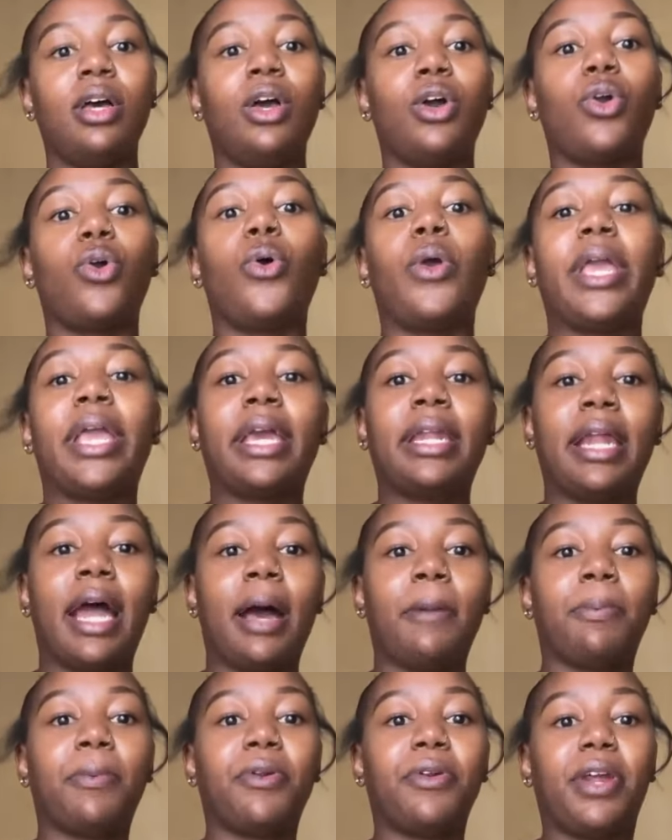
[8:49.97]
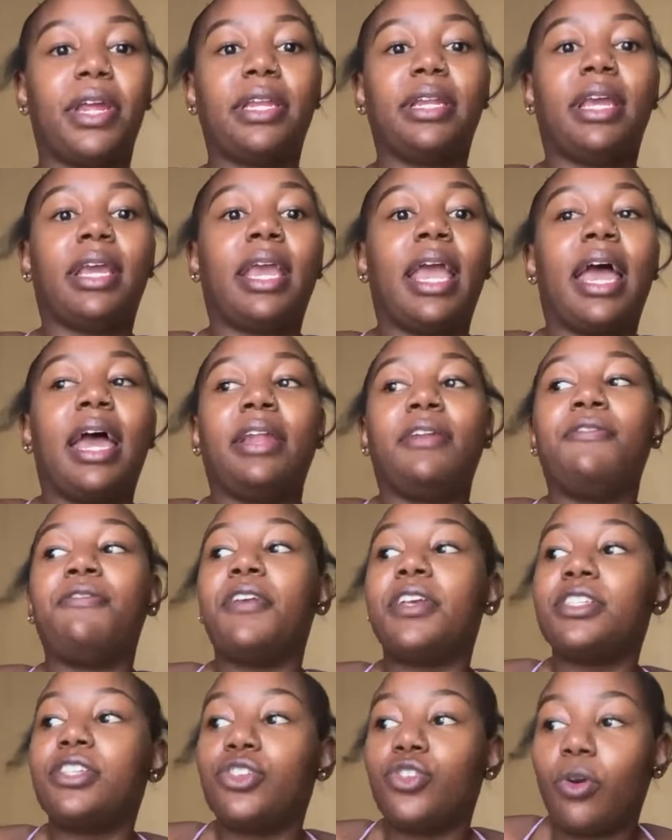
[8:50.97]
going and upgrading and
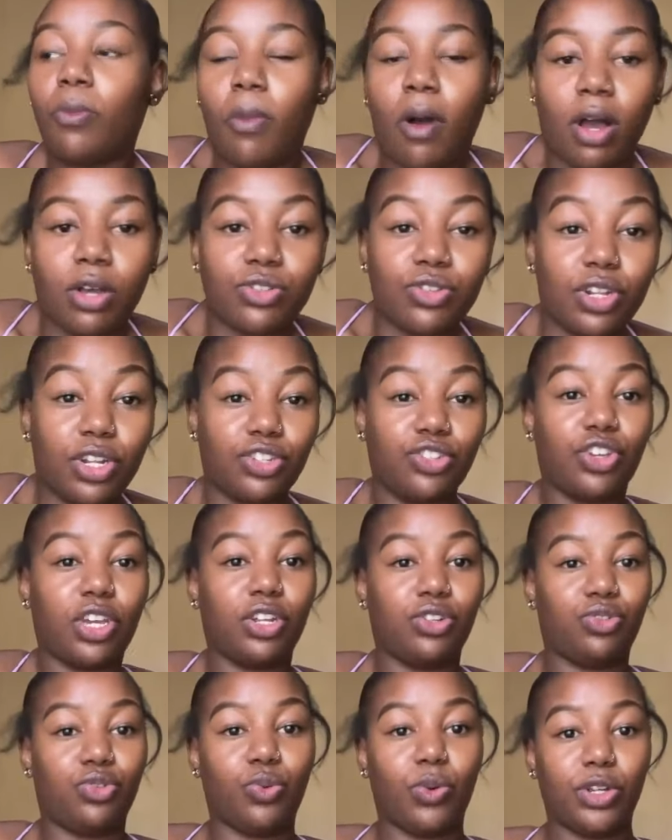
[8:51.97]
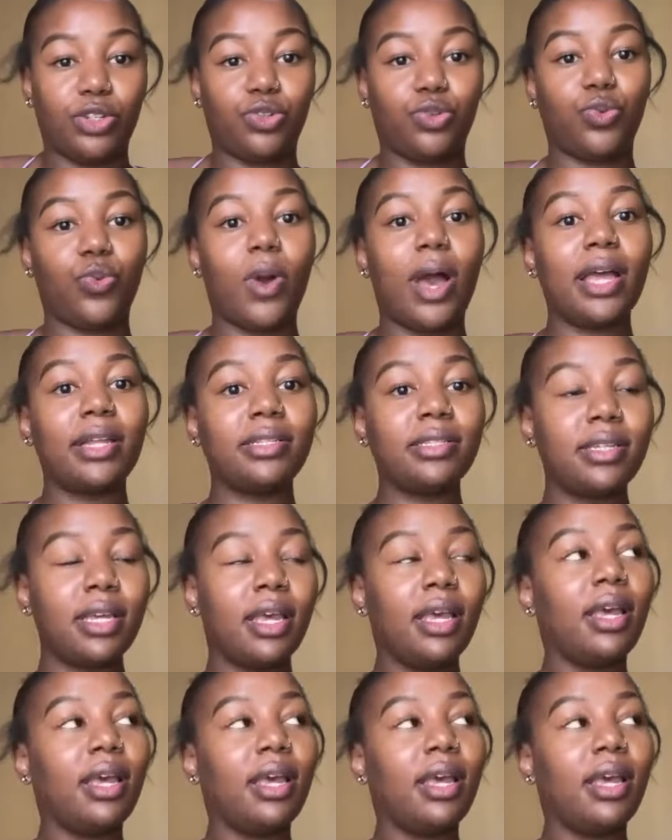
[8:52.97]
fixing your marks so that you can do what you want.